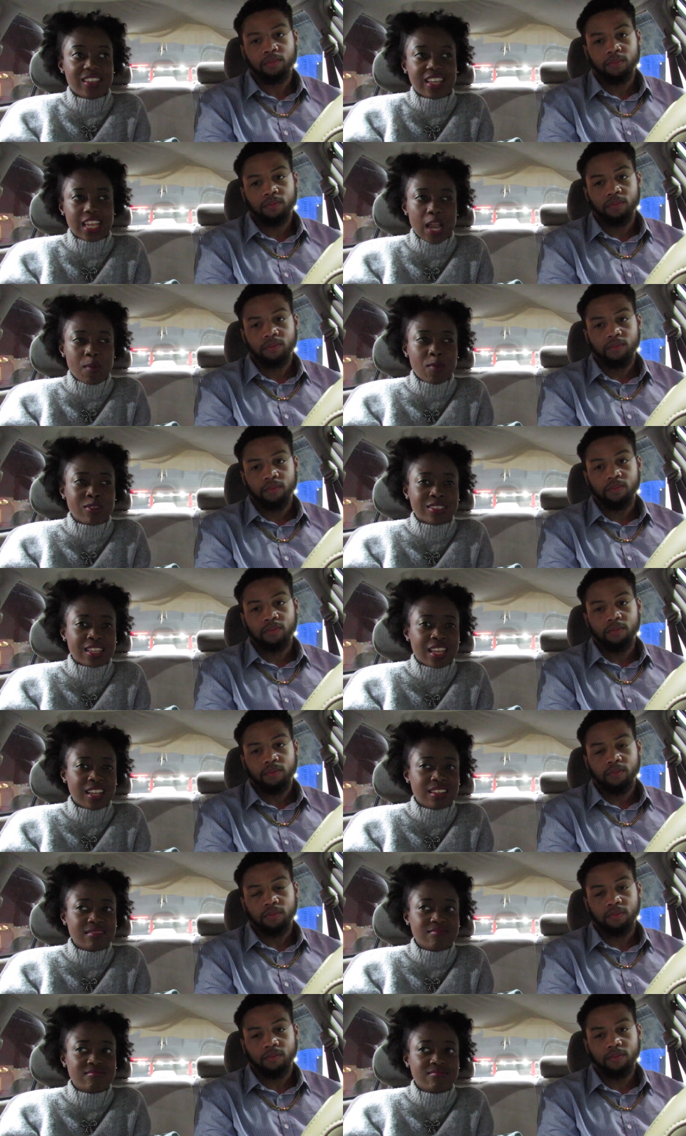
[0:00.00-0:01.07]
Speaker 1: And Cameron was
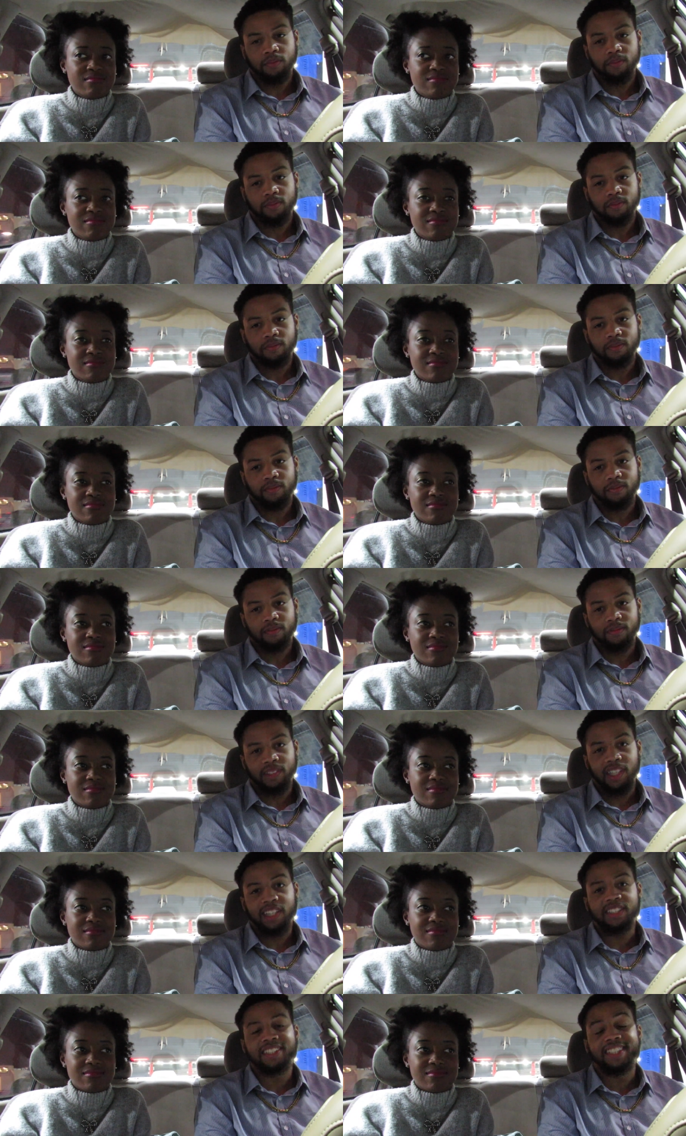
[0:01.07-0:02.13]
like,
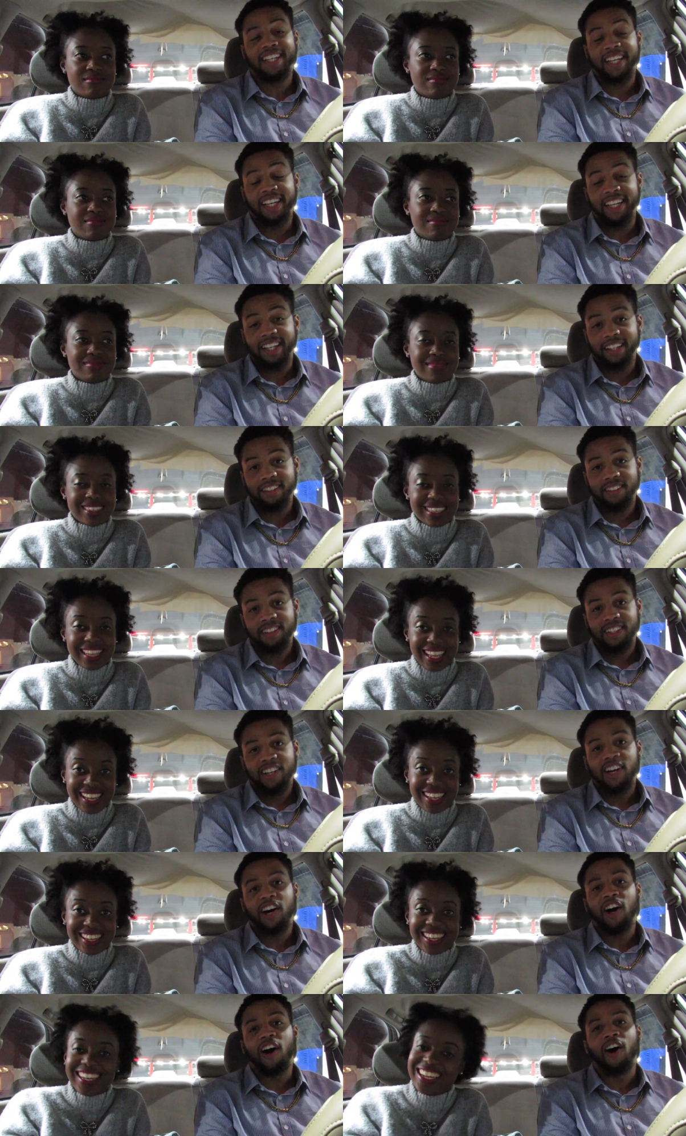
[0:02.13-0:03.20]
Speaker 2: That's dead.
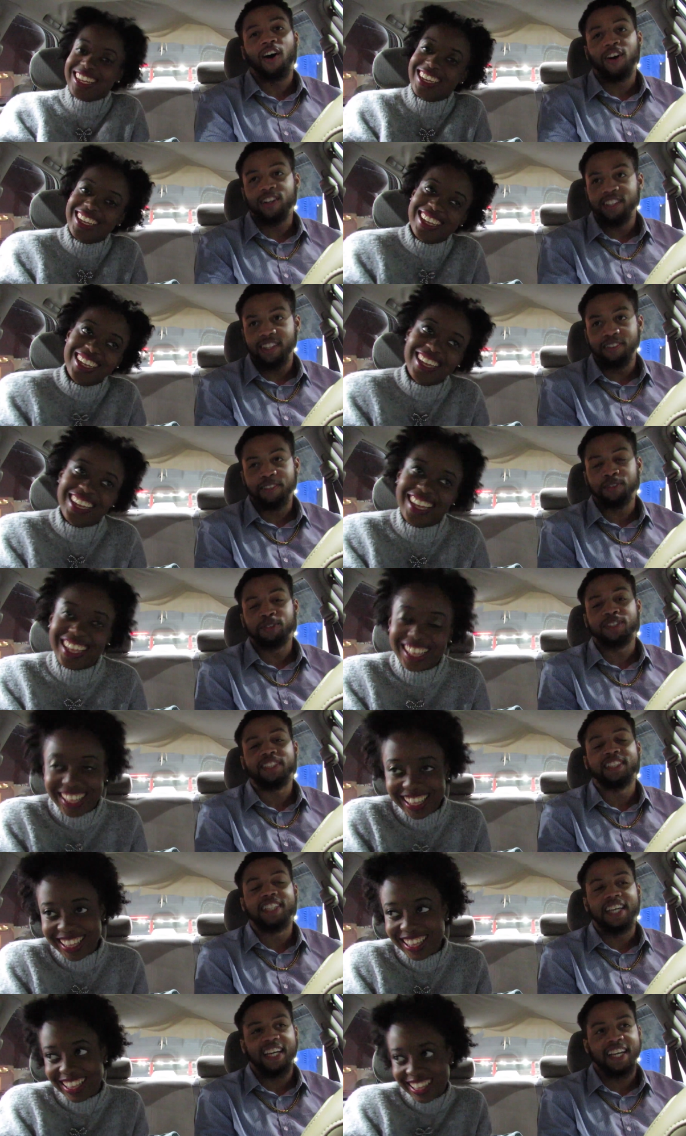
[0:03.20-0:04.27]
Yeah. All of it was
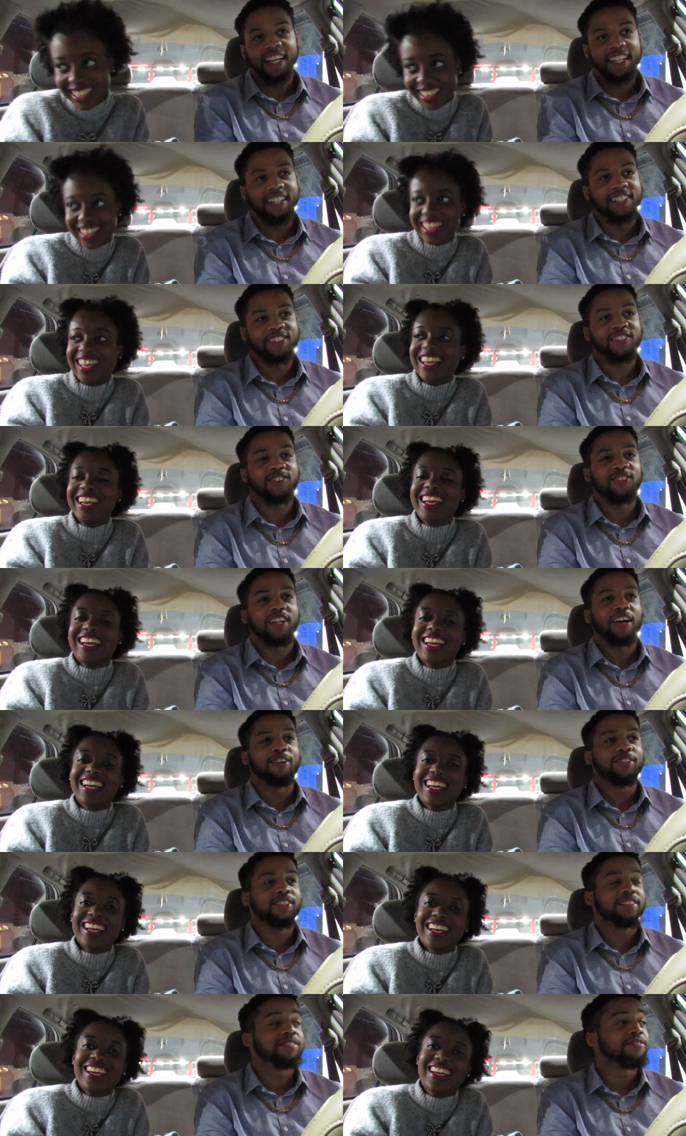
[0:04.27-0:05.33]
dead. This is when I
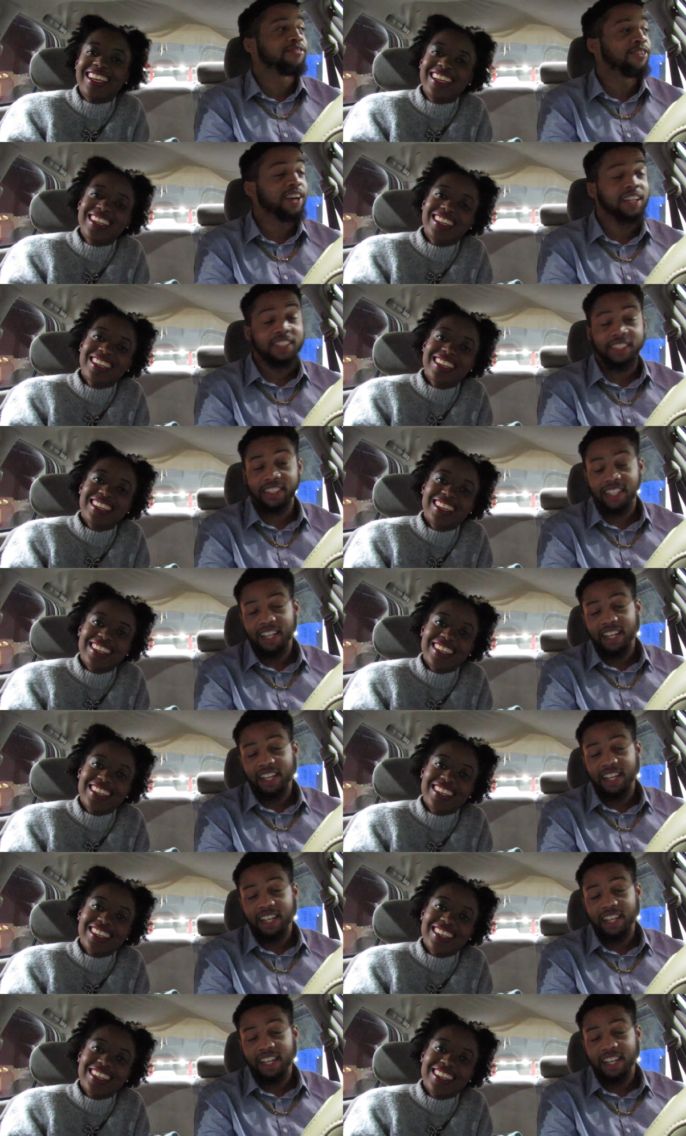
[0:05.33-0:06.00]
was fresh.